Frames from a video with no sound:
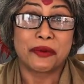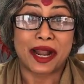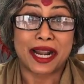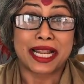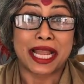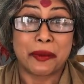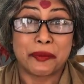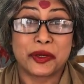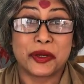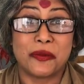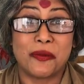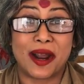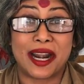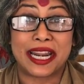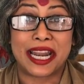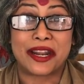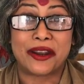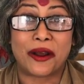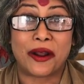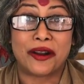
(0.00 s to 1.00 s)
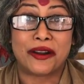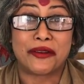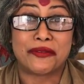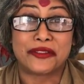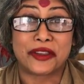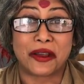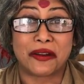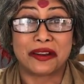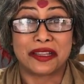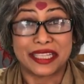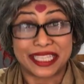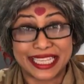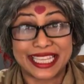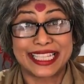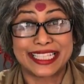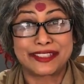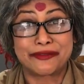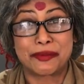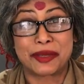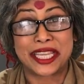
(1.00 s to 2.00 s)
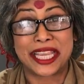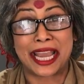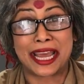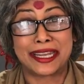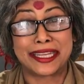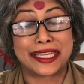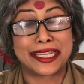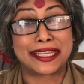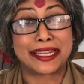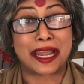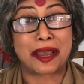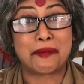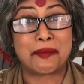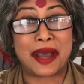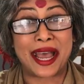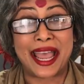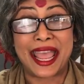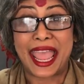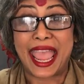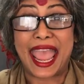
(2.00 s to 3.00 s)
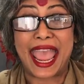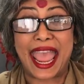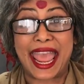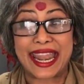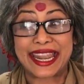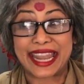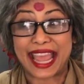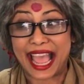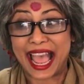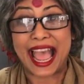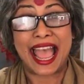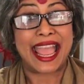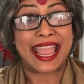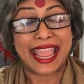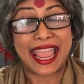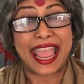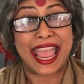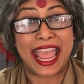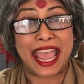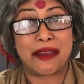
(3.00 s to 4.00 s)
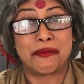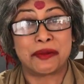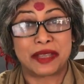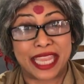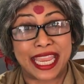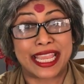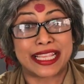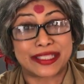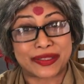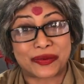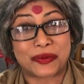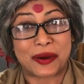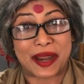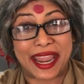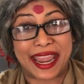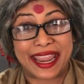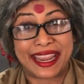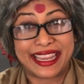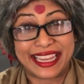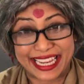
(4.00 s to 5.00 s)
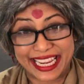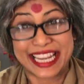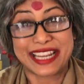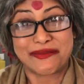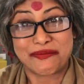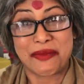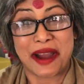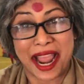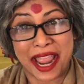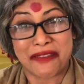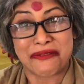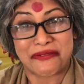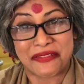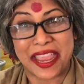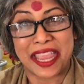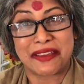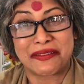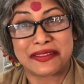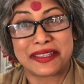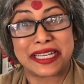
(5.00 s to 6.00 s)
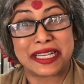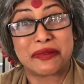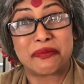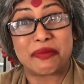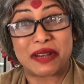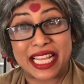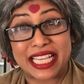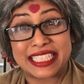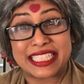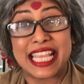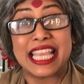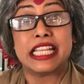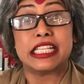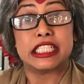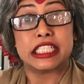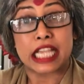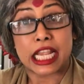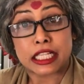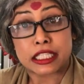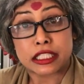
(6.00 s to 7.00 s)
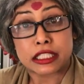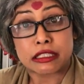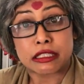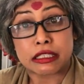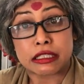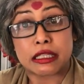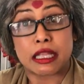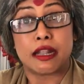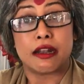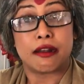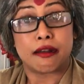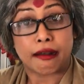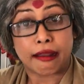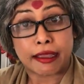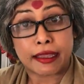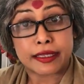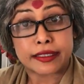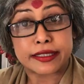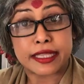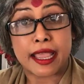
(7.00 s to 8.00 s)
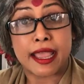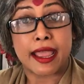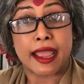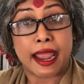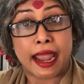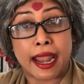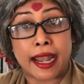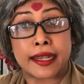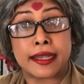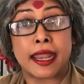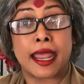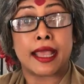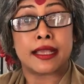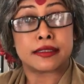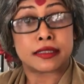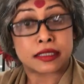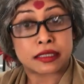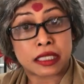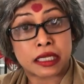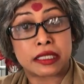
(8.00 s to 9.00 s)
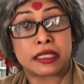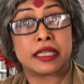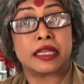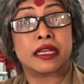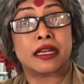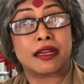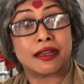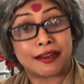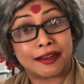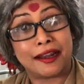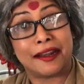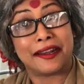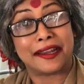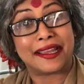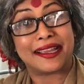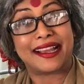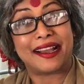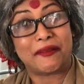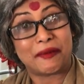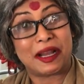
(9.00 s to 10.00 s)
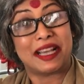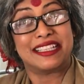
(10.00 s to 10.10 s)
welcome to one and all of y'all. It's me, Aunty Rumba, and I am, guess where? In my favorite place, Chatsuth Laser and Aesthetic Clinic.